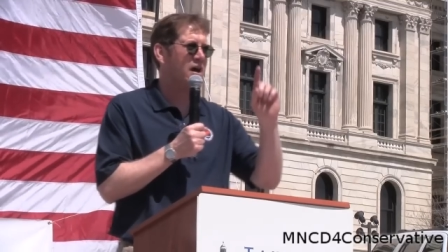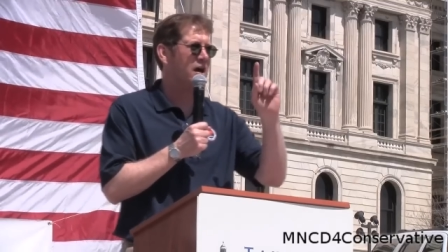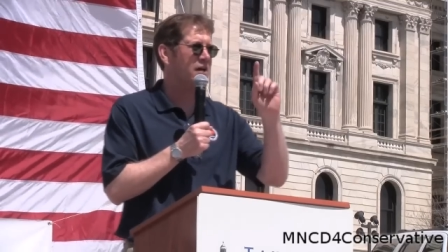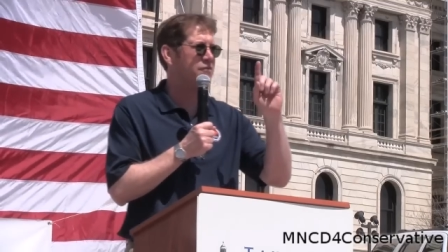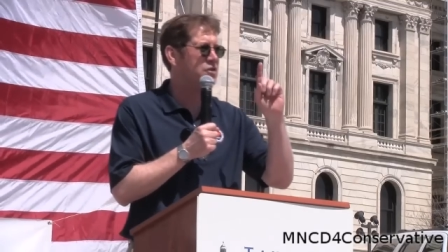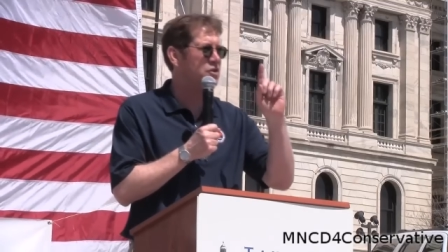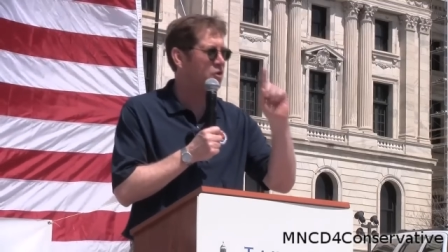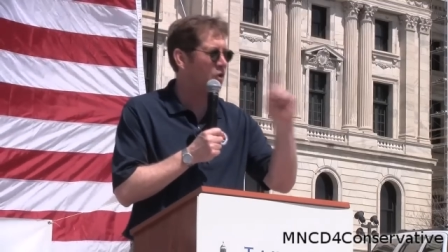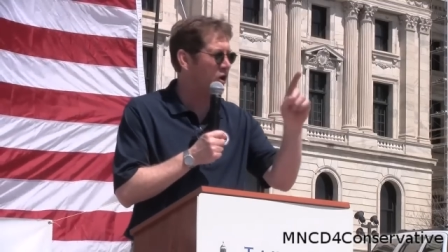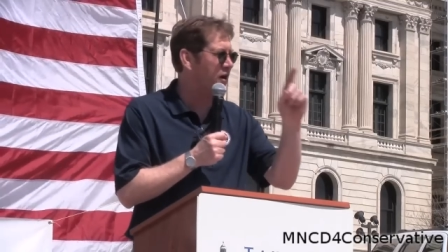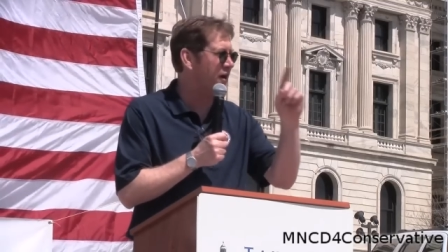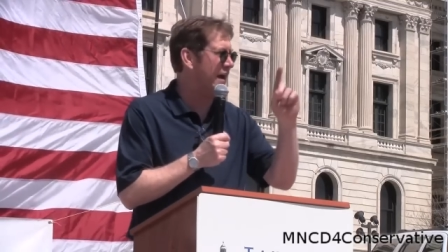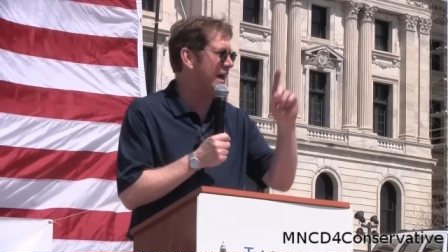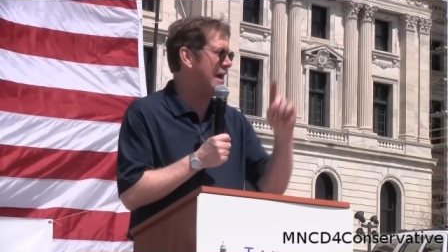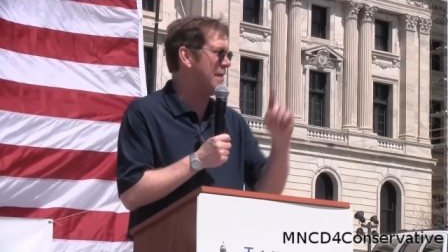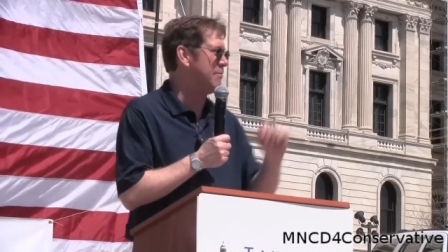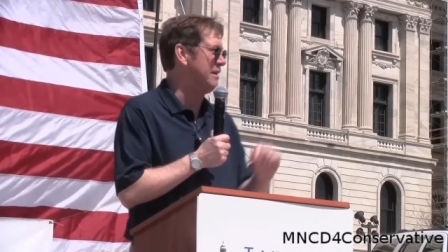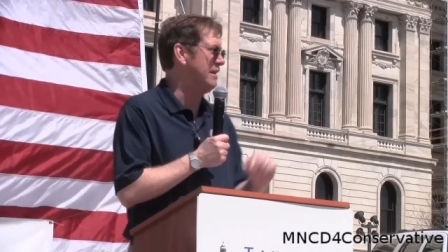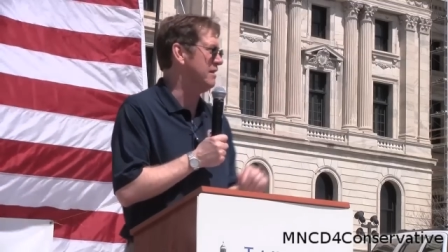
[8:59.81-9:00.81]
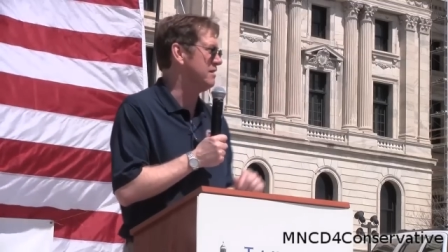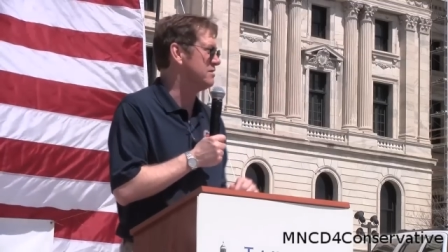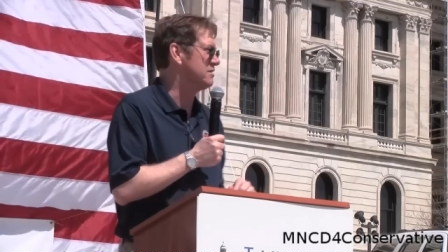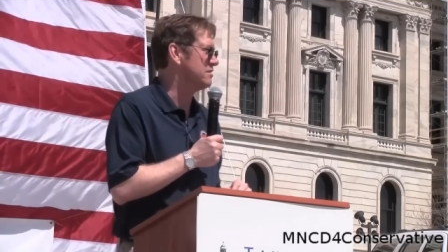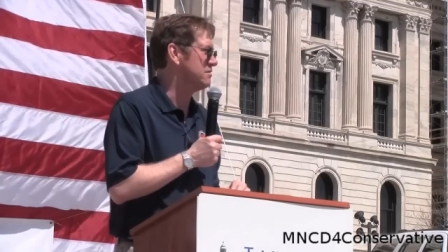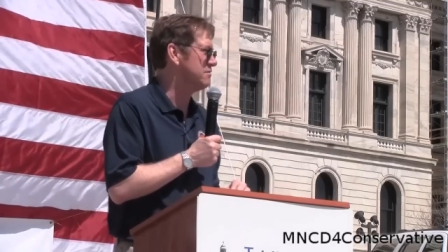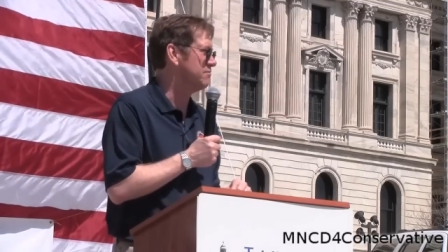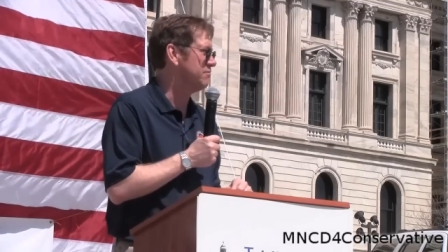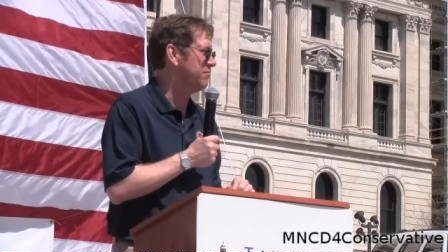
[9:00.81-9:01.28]
of your happiness,
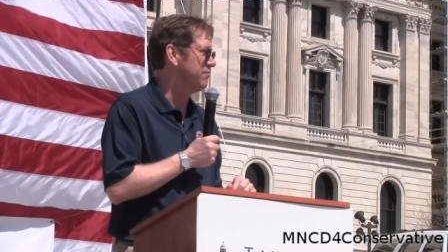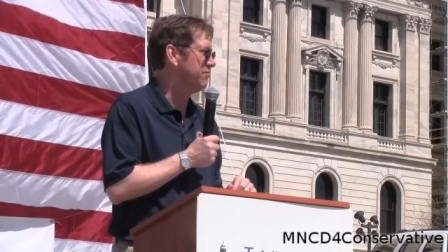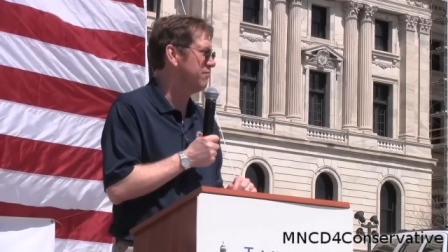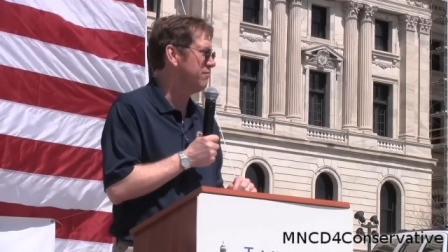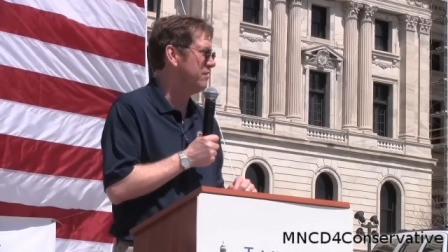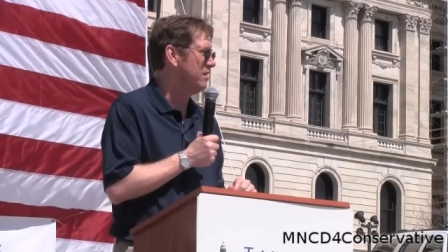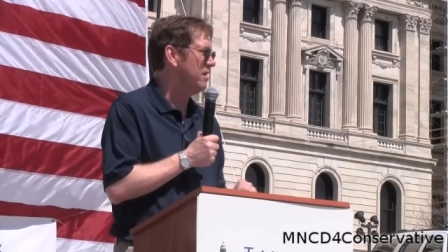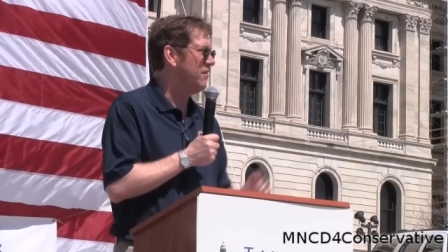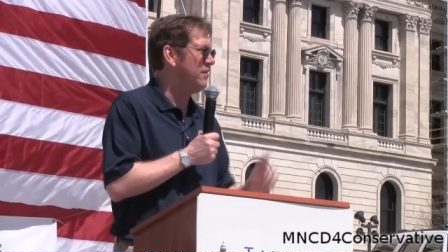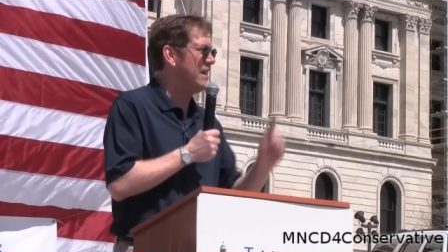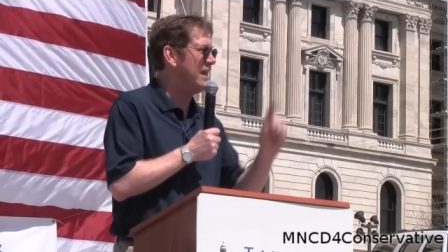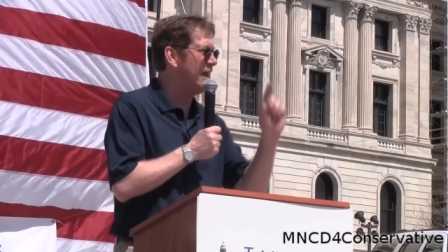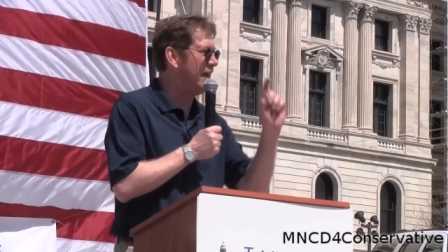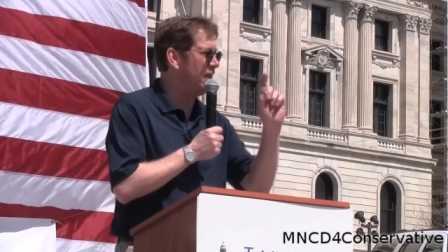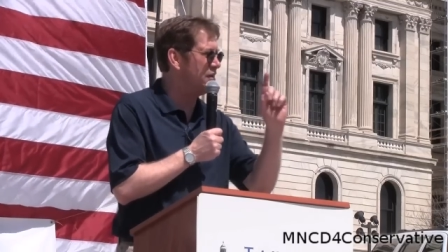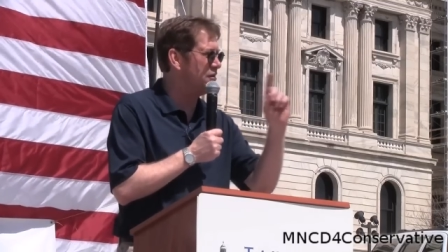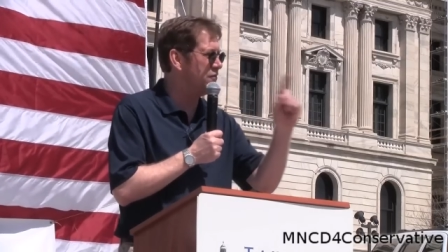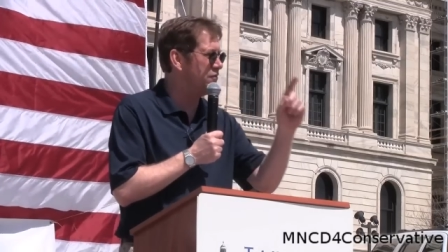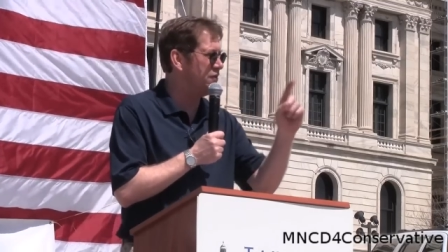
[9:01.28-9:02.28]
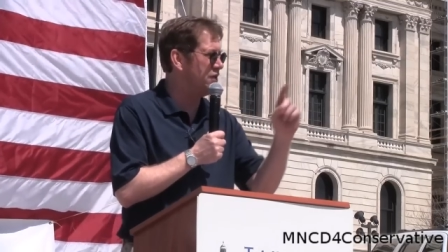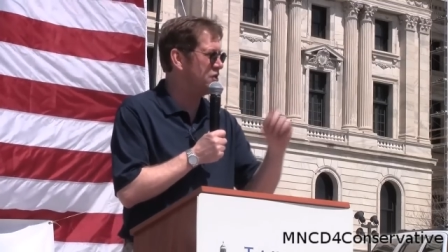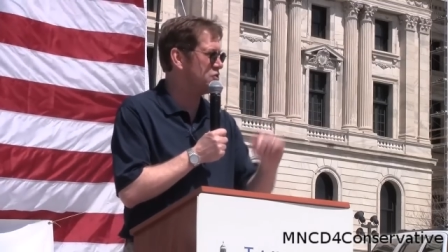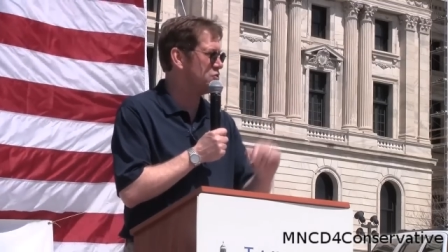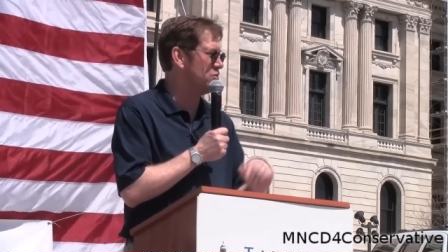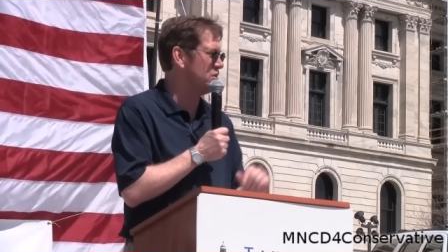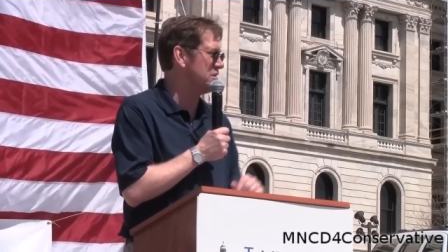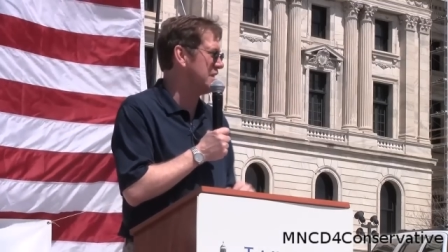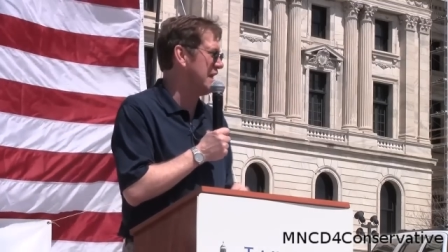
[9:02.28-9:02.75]
the
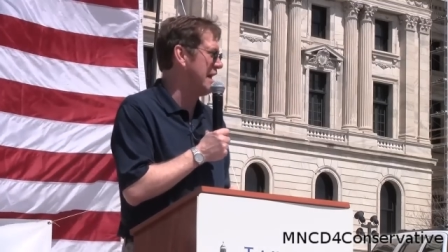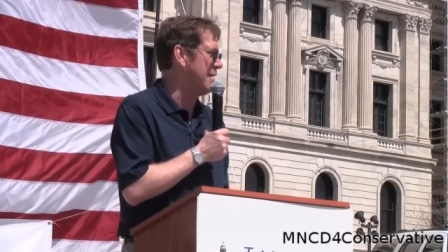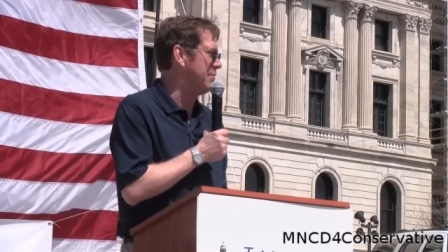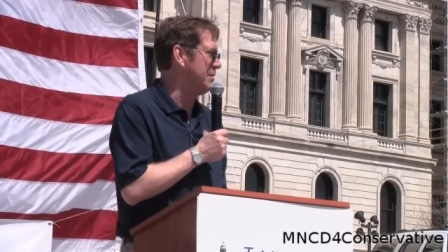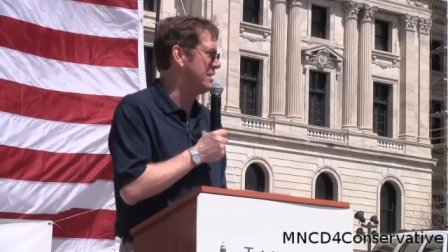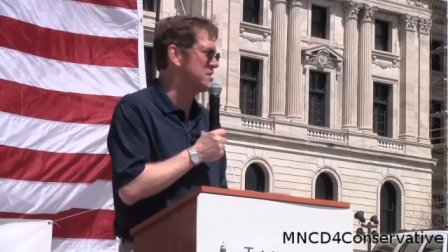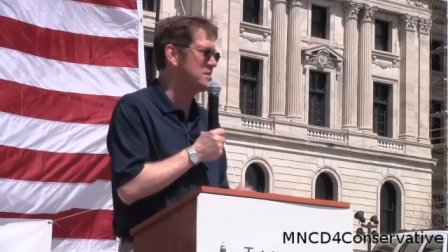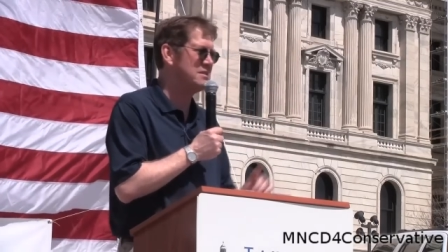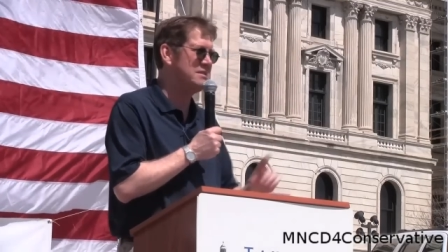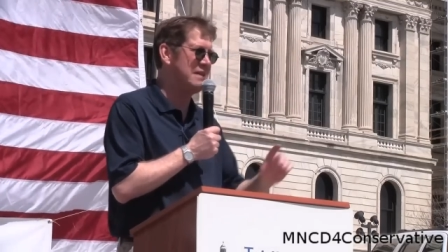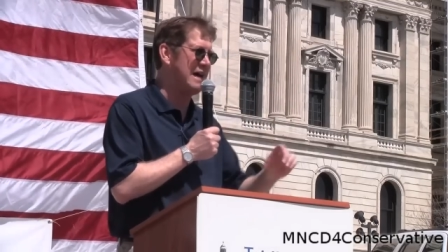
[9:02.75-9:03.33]
individual's happiness,